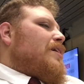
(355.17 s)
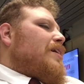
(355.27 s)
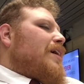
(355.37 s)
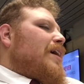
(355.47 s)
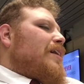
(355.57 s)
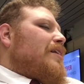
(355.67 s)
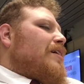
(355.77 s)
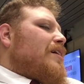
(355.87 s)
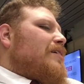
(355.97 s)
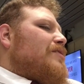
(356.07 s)
And
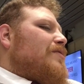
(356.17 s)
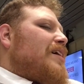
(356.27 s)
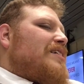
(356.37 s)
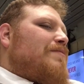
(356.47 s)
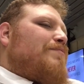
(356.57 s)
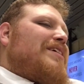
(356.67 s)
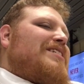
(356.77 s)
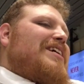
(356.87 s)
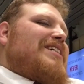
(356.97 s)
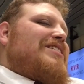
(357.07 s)
so that's the
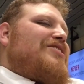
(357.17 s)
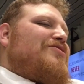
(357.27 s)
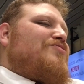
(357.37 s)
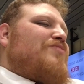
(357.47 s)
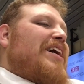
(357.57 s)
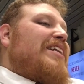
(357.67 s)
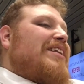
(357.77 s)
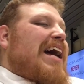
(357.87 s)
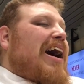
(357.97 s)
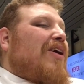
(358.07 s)
best I can do right
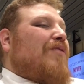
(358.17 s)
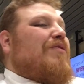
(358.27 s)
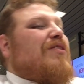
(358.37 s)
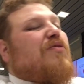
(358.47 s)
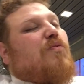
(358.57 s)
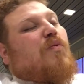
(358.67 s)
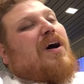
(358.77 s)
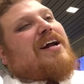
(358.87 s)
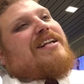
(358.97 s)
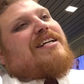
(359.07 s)
now with
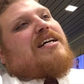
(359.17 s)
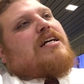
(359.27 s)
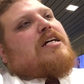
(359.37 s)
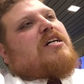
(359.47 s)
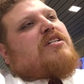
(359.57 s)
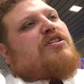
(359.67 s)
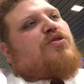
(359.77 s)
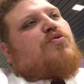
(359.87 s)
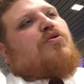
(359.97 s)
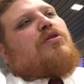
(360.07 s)
what
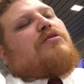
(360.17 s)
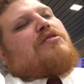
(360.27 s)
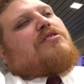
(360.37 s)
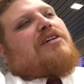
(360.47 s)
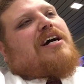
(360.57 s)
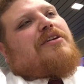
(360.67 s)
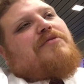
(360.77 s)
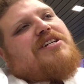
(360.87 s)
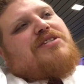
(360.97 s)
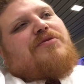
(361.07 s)
tools and
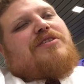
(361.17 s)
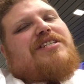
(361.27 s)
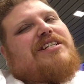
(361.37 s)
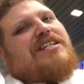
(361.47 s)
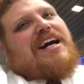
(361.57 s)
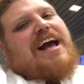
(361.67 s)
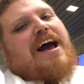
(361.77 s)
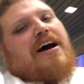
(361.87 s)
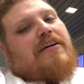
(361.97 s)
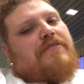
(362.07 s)
resources I
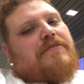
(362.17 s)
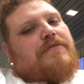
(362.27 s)
have.